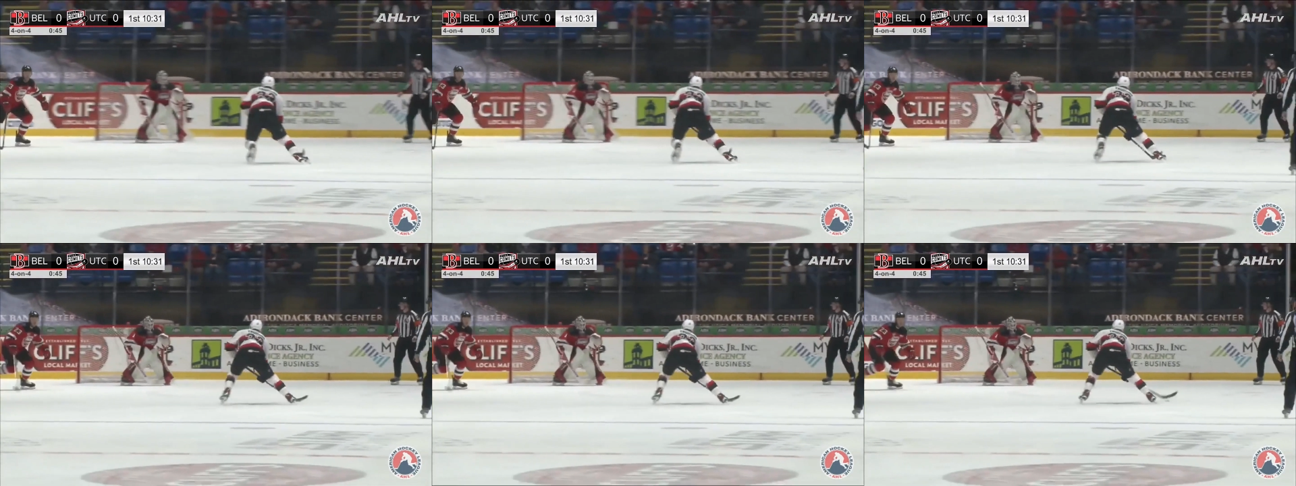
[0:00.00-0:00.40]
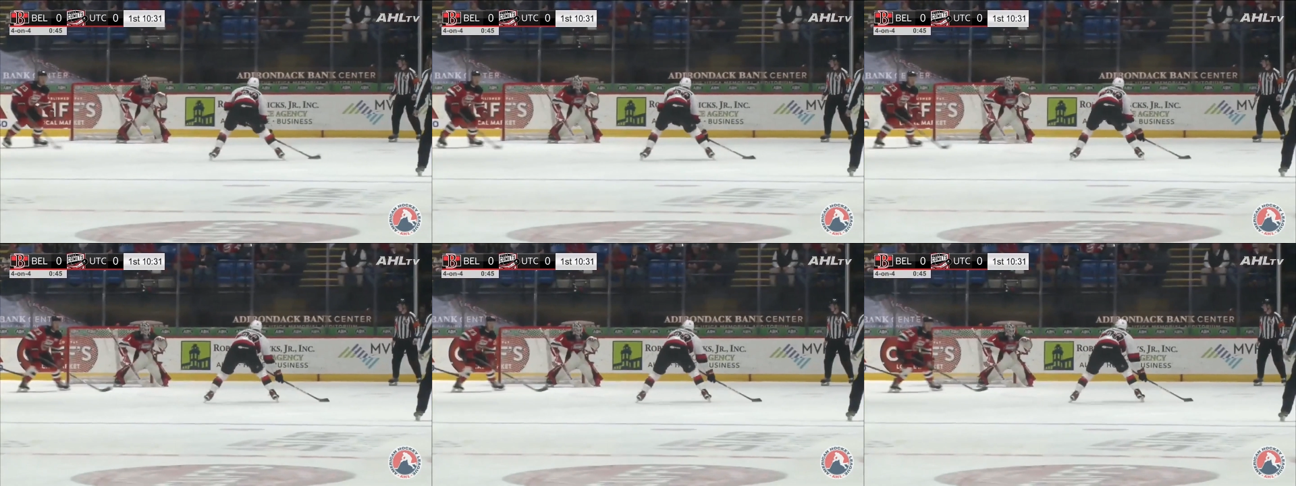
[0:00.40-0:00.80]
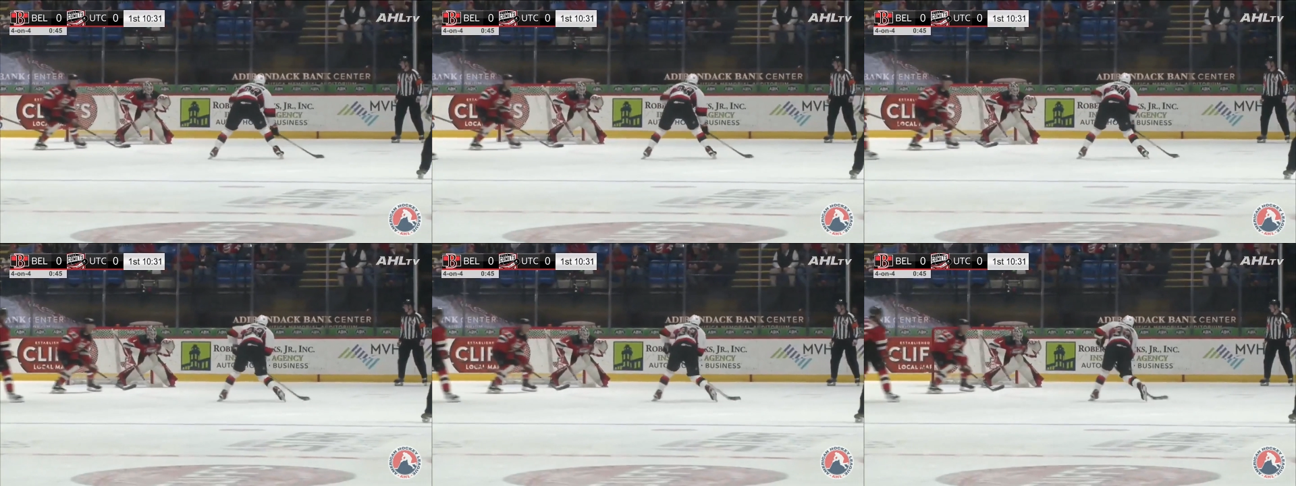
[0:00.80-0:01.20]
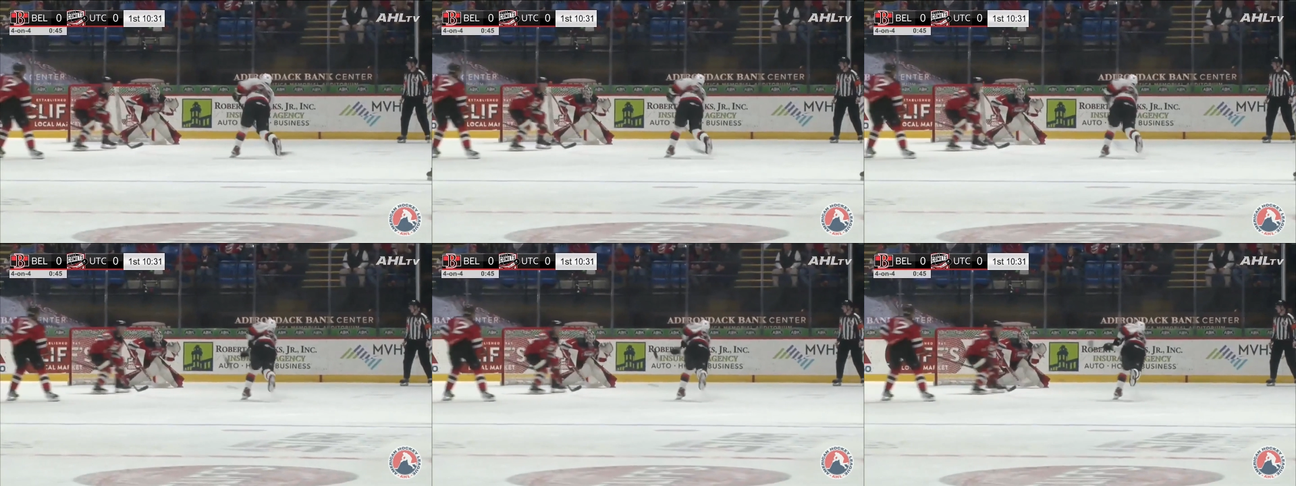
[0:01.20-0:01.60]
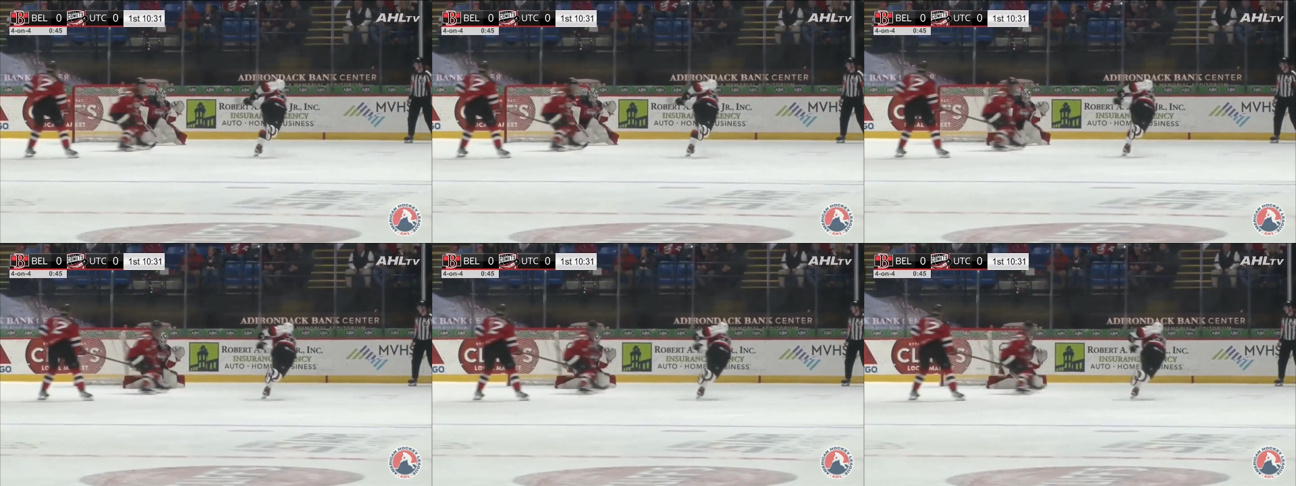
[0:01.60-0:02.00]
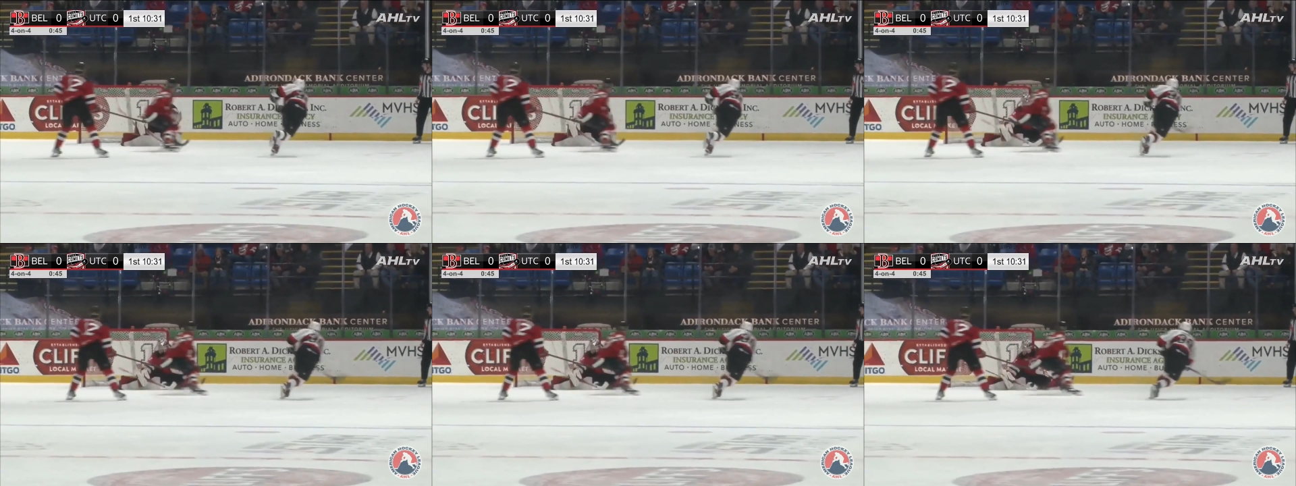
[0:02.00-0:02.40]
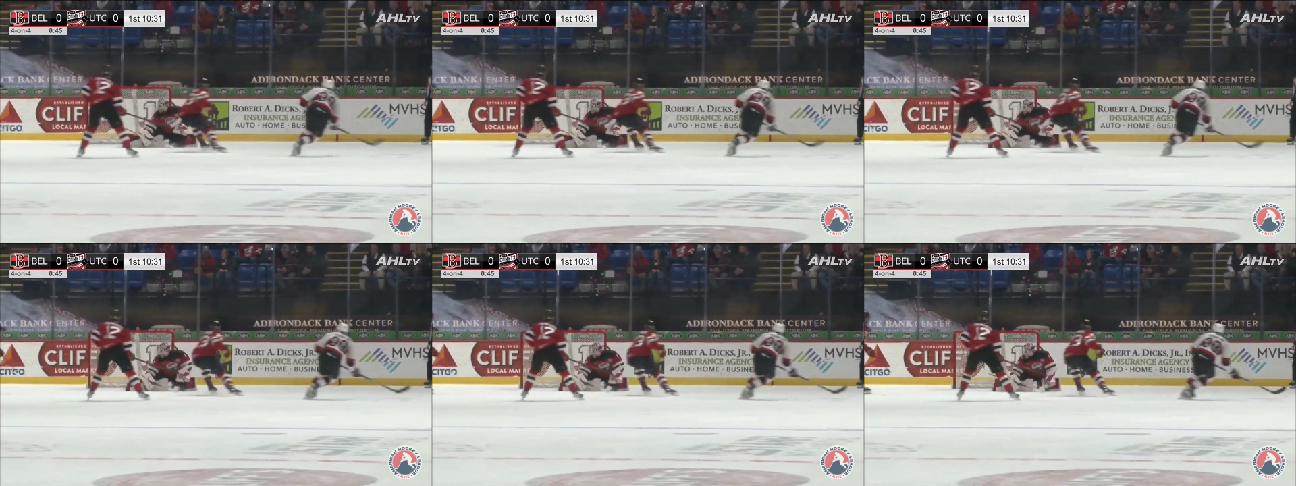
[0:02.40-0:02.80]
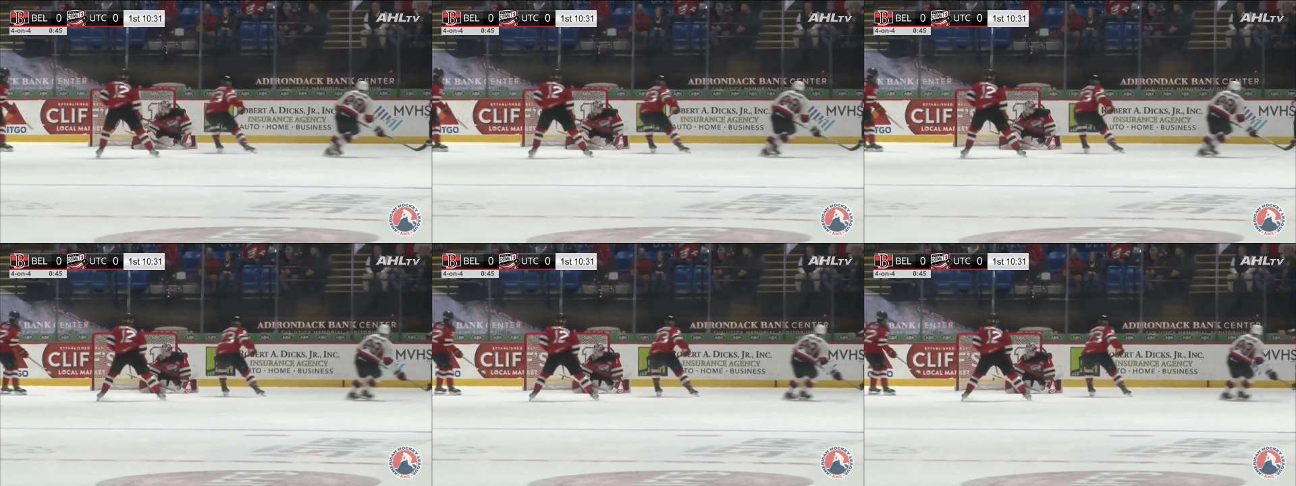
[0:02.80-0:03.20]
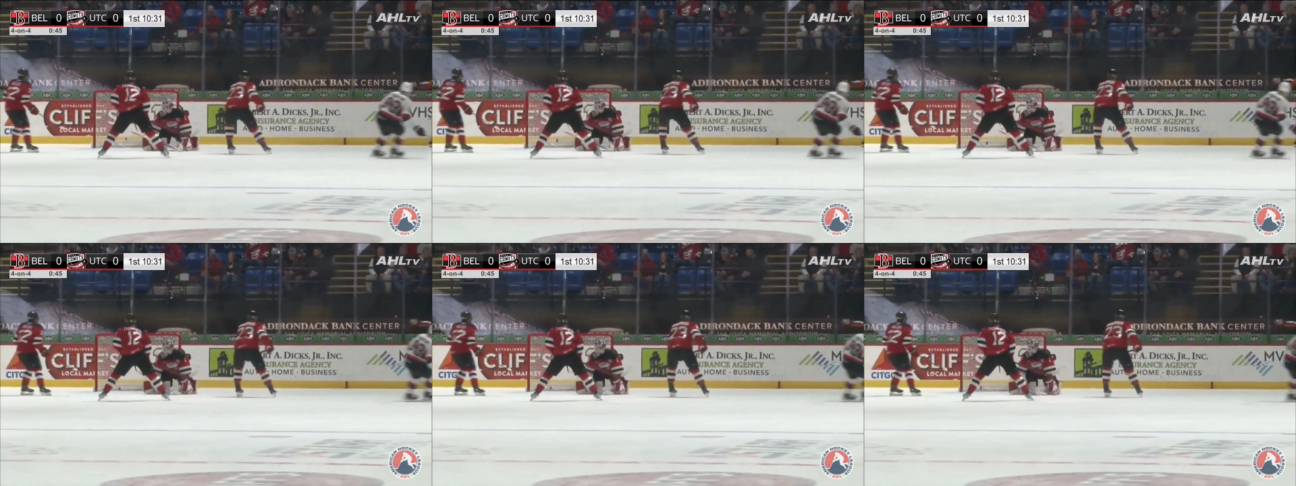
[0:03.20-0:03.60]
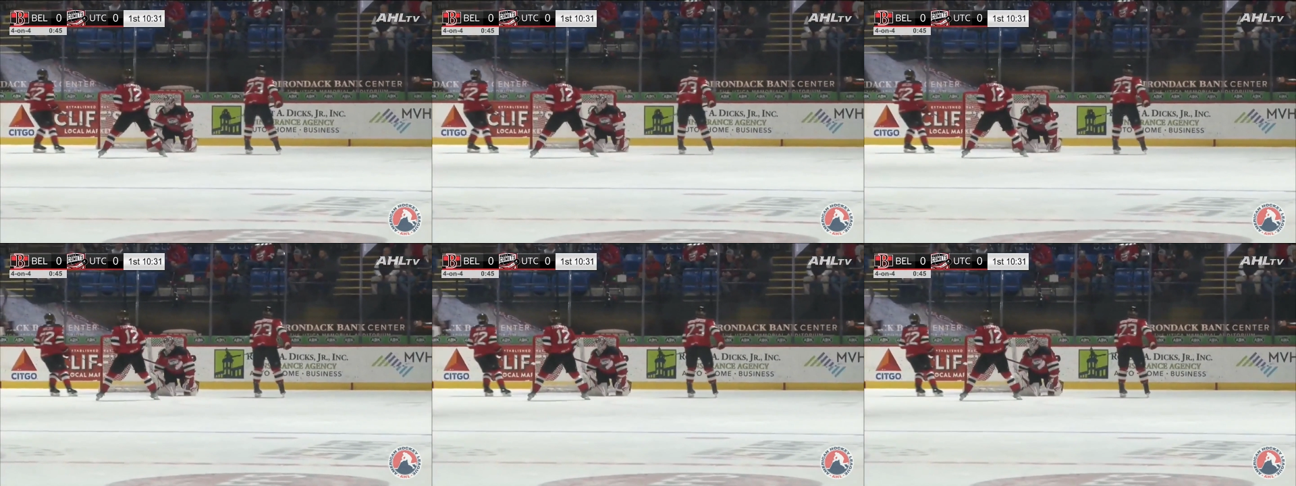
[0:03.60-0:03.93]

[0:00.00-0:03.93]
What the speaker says: (no speaker visible)